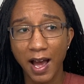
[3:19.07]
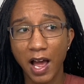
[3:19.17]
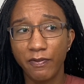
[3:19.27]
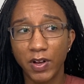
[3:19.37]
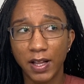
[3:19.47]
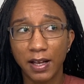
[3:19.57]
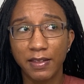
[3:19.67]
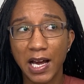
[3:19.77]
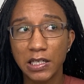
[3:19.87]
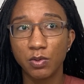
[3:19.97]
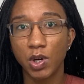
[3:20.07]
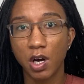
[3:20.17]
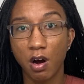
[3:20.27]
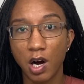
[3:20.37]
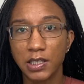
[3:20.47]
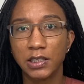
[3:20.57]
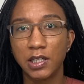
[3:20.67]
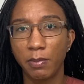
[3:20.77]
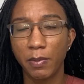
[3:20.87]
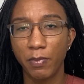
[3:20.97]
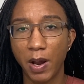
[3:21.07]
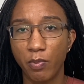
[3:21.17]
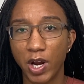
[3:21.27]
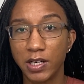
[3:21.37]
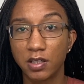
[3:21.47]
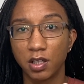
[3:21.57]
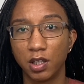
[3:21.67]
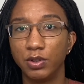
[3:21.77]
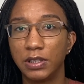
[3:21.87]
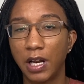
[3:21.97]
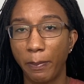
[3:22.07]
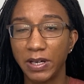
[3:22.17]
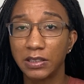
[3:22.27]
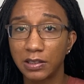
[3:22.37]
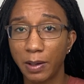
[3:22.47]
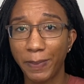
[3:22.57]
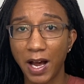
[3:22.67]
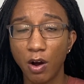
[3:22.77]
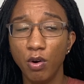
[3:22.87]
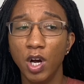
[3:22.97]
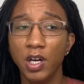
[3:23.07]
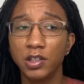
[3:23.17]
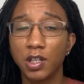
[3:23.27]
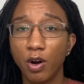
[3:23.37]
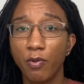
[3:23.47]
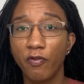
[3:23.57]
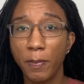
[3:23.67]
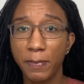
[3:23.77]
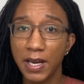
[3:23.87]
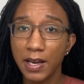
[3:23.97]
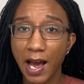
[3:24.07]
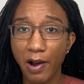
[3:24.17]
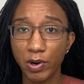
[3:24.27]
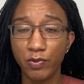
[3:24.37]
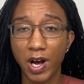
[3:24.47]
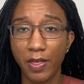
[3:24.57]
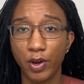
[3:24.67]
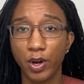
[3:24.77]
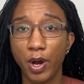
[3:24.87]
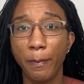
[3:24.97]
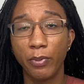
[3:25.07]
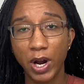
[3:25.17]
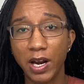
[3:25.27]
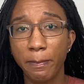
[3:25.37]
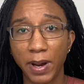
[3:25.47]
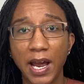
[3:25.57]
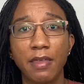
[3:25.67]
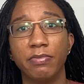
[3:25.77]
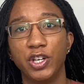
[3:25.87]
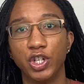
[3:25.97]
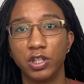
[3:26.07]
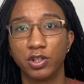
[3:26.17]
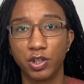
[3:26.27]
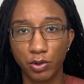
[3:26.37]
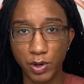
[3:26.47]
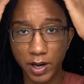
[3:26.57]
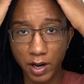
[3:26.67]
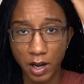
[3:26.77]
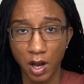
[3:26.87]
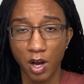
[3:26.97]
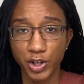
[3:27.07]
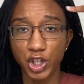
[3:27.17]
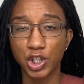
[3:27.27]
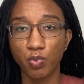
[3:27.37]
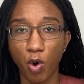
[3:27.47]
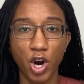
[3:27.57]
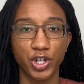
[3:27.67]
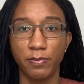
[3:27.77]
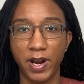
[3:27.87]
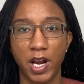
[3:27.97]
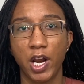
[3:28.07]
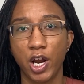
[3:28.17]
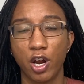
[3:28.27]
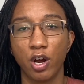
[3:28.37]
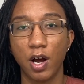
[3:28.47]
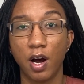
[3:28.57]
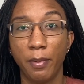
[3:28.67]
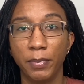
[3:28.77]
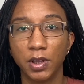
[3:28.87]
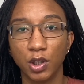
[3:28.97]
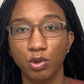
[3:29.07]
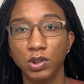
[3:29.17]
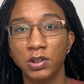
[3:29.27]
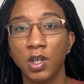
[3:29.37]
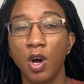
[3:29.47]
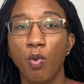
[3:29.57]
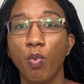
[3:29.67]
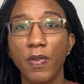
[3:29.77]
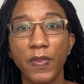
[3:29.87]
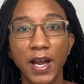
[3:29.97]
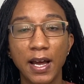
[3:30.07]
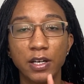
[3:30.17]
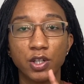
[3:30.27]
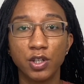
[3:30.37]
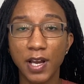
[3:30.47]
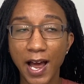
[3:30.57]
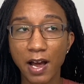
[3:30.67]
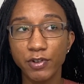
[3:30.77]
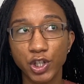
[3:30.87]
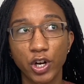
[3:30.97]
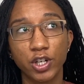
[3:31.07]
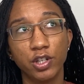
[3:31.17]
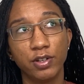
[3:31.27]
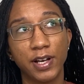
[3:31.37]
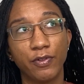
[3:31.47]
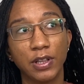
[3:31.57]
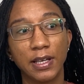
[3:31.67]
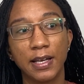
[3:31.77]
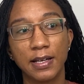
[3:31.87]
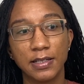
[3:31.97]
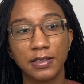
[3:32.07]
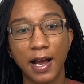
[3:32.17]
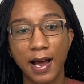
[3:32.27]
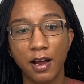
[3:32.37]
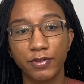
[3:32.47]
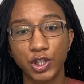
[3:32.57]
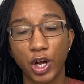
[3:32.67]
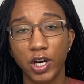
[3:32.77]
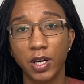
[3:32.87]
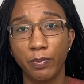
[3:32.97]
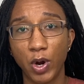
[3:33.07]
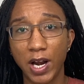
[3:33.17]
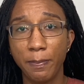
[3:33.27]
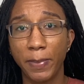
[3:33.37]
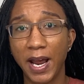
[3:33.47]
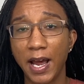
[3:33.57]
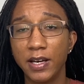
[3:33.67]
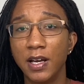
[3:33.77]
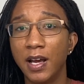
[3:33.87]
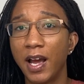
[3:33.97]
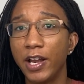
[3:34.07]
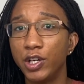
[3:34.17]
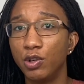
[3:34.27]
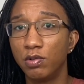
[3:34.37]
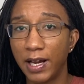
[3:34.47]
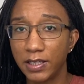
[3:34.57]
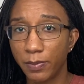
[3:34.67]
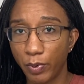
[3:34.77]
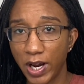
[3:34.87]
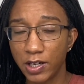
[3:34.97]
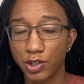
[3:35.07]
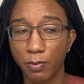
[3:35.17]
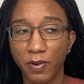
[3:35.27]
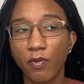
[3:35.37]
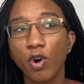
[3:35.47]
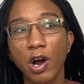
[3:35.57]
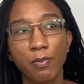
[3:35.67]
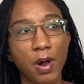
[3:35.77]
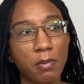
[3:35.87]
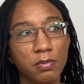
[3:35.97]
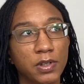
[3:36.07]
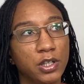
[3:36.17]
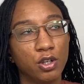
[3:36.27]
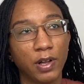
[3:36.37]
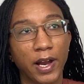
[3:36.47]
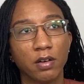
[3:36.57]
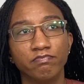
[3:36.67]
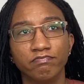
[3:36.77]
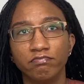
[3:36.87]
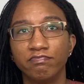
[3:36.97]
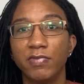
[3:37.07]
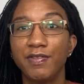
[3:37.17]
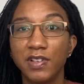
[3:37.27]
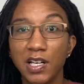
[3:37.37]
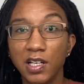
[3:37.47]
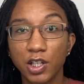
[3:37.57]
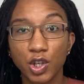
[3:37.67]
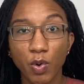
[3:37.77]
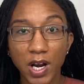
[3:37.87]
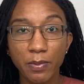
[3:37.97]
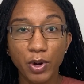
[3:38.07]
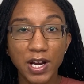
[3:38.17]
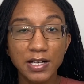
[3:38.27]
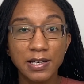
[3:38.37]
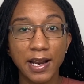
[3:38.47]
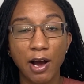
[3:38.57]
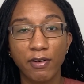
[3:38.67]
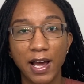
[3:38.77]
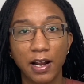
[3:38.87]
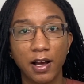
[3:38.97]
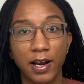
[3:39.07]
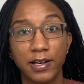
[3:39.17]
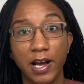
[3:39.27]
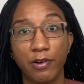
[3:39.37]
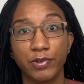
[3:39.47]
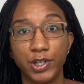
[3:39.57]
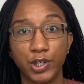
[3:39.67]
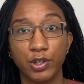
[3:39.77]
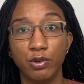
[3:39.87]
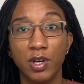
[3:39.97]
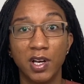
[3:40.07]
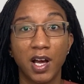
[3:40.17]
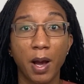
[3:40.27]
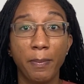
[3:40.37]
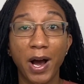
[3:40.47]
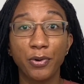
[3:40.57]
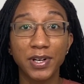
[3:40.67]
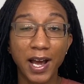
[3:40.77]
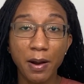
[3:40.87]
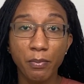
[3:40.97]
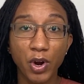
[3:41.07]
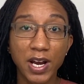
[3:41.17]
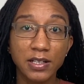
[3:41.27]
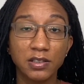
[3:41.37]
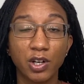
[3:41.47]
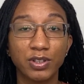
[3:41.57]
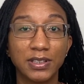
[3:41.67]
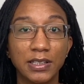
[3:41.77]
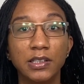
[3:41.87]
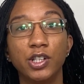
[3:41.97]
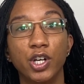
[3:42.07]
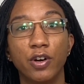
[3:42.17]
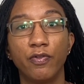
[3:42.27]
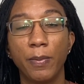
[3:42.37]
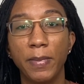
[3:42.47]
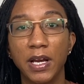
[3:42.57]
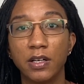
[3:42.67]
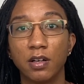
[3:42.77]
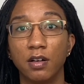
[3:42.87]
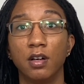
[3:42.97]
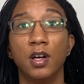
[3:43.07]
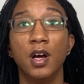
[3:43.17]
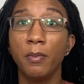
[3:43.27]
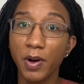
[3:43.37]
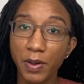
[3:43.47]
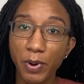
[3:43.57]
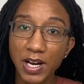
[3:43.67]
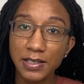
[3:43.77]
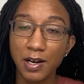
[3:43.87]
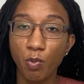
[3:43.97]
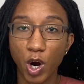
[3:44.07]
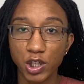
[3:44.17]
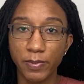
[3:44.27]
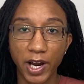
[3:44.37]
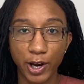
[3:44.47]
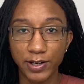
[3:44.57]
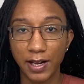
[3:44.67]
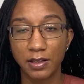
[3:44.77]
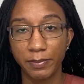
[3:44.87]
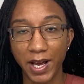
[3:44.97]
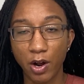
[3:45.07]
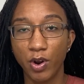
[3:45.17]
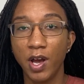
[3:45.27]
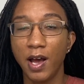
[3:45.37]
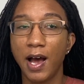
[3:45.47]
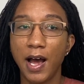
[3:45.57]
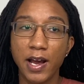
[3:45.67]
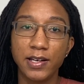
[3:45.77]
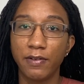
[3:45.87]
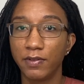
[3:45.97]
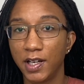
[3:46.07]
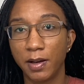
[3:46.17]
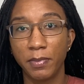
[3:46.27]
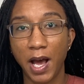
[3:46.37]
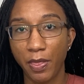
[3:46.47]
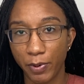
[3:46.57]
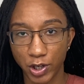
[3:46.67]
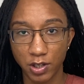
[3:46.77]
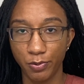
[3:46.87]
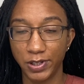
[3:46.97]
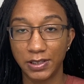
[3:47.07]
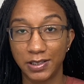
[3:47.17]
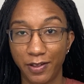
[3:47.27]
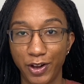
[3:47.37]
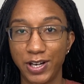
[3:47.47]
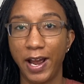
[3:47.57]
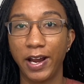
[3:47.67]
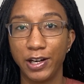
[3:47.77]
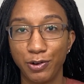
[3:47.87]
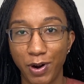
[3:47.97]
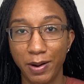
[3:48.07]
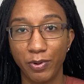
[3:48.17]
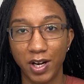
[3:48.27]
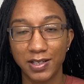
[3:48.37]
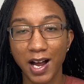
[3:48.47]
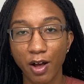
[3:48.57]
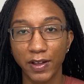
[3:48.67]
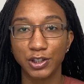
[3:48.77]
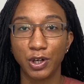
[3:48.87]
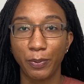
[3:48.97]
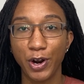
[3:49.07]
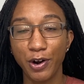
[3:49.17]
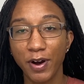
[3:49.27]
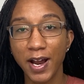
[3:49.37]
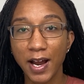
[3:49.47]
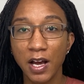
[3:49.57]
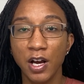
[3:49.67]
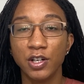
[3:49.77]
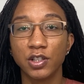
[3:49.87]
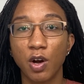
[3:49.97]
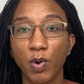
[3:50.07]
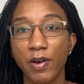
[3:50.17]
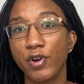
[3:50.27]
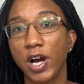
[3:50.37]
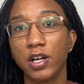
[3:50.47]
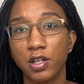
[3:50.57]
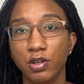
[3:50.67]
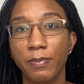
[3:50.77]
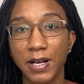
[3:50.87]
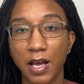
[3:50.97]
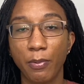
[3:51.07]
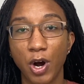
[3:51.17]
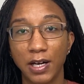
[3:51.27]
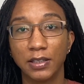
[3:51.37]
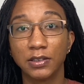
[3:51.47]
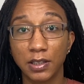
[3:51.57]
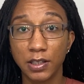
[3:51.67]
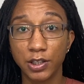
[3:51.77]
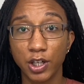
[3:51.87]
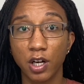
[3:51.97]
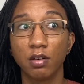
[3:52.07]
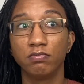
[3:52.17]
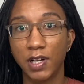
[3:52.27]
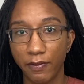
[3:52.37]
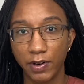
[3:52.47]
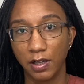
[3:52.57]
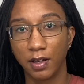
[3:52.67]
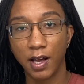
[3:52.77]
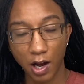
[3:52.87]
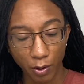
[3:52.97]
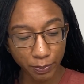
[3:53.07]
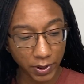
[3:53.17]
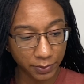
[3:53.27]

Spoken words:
I feel like that is what caused some of my braids to loosen up and slip out. So for me, I would rather braid and band than just washing my hair loose. One thing I have started to do differently is I have started to braid and band and do less braids. So before I would probably do like 15 to 20 braids. Now I kind of cut it down to about 10 braids, and so it's easier for me to put the braids in, wash my hair, and take them down. I definitely am not the person who wants to sit there taking 20 braids out. That's super annoying. So whatever I could do to make that process easier definitely helped.